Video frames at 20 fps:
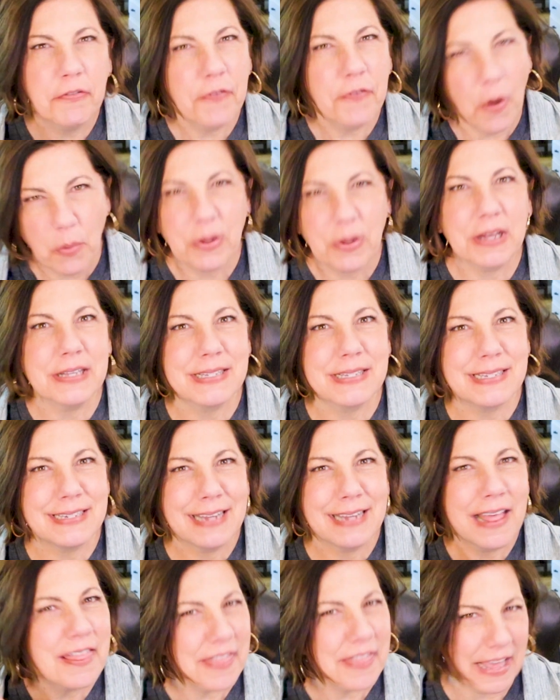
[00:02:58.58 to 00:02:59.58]
focused
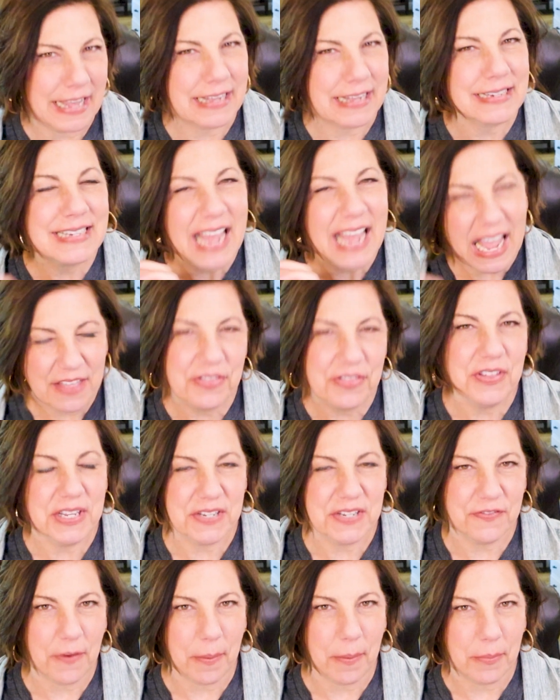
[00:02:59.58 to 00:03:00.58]
things at
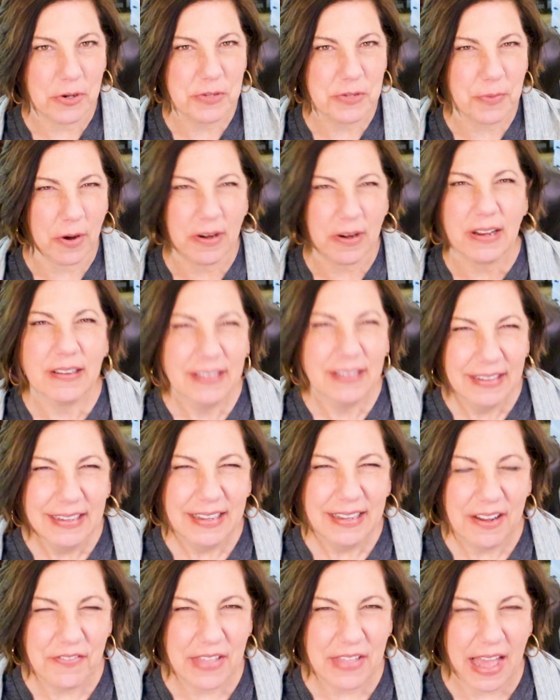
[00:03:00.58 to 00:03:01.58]
this farmer's market, if